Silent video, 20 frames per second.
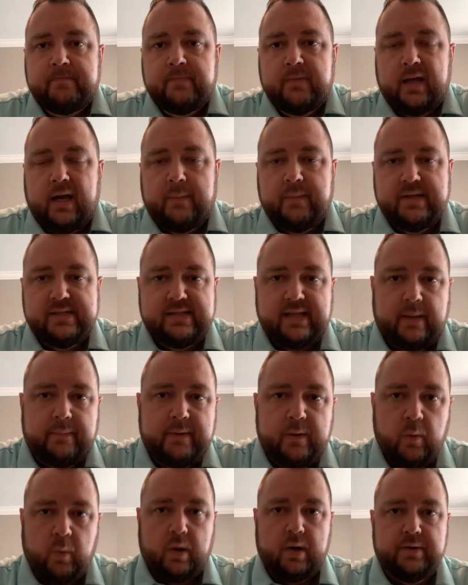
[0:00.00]
I must not
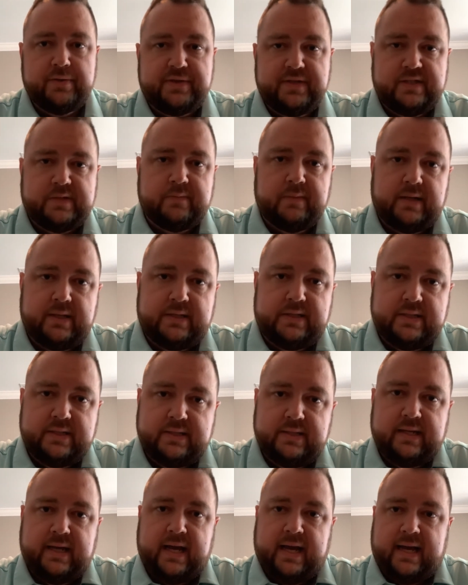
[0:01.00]
be worth as much as
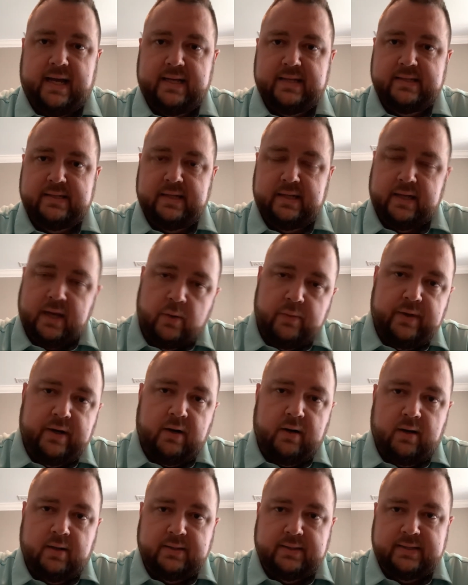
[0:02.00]
the guys that go
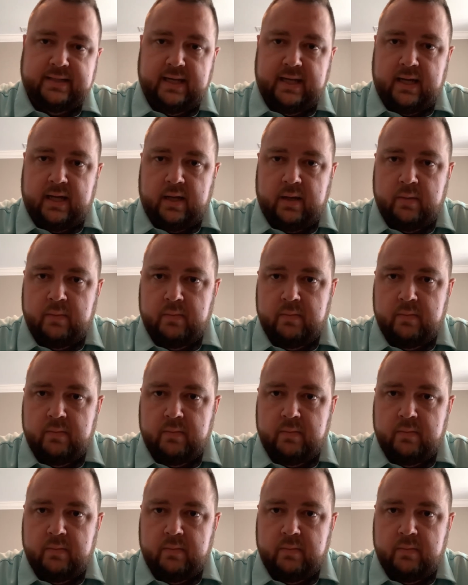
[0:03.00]
there all the time.